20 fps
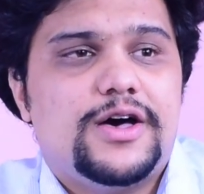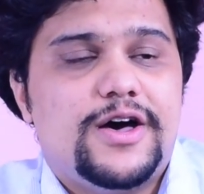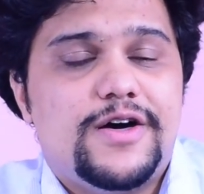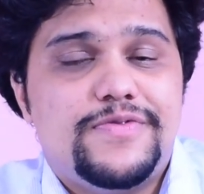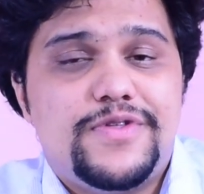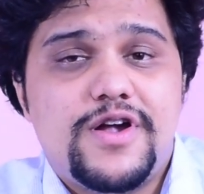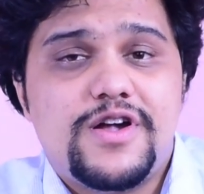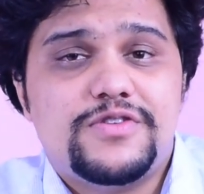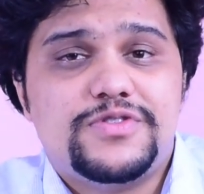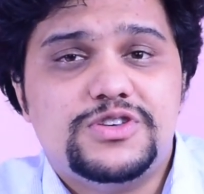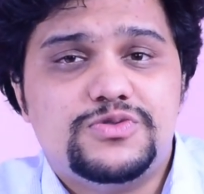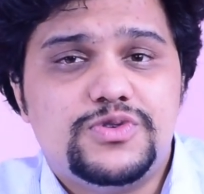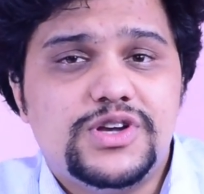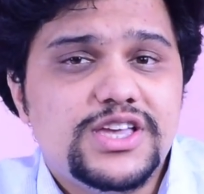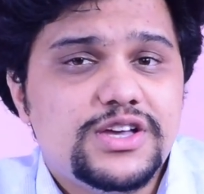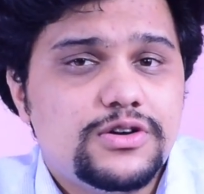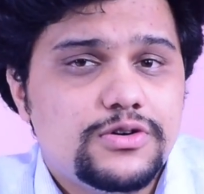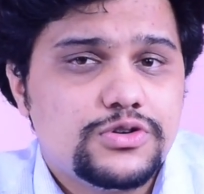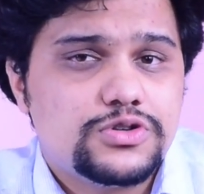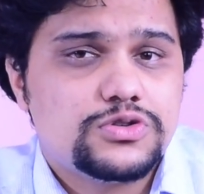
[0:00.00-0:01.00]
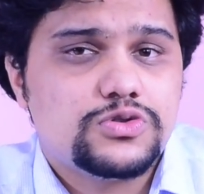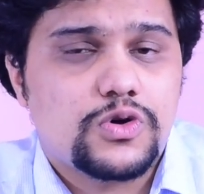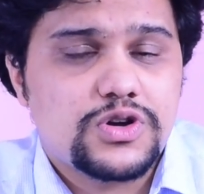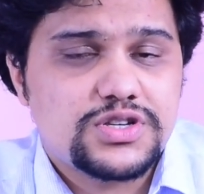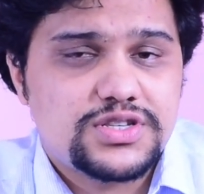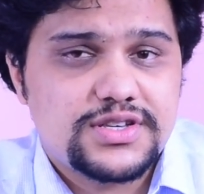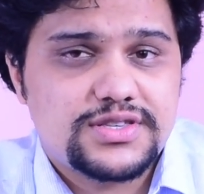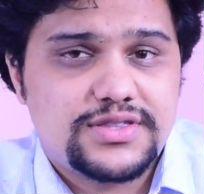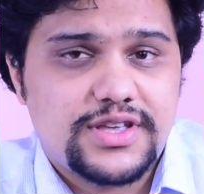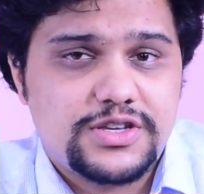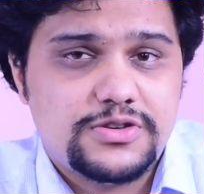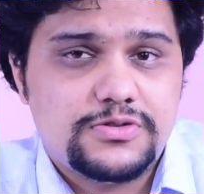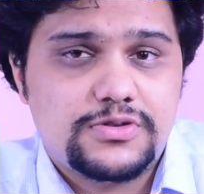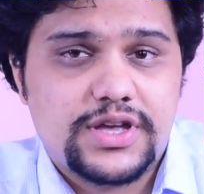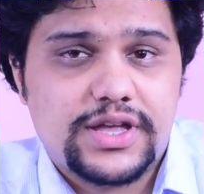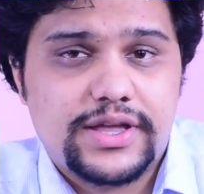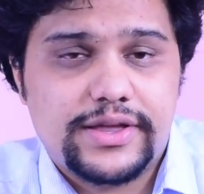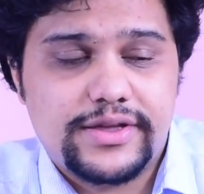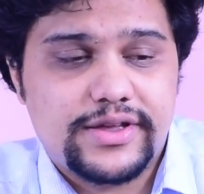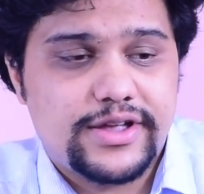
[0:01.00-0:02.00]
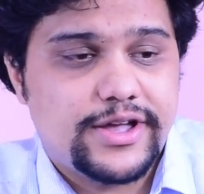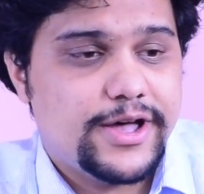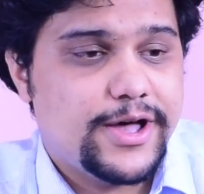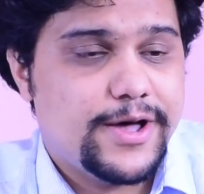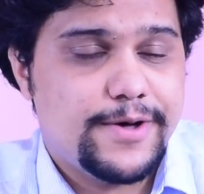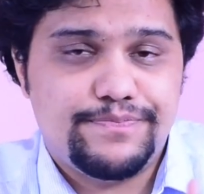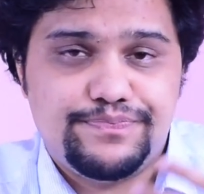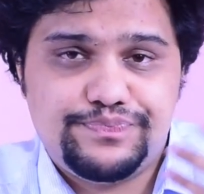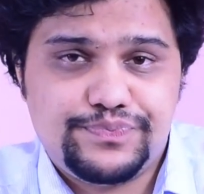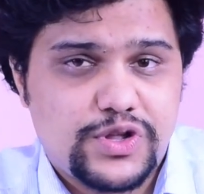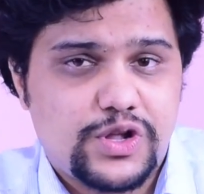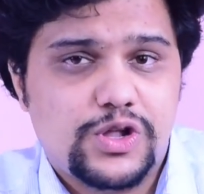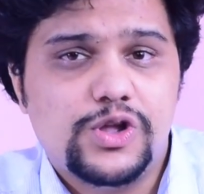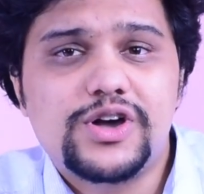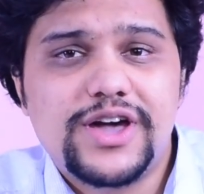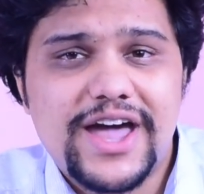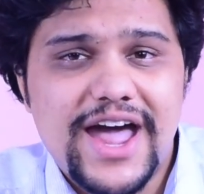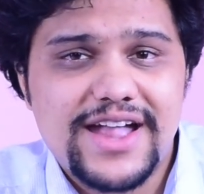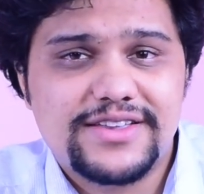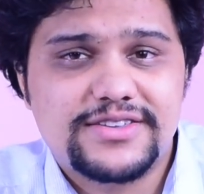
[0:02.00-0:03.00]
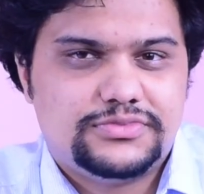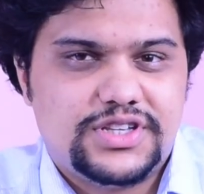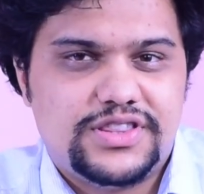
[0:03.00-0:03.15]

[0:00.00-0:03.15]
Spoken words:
There are these really good sources that you can look at.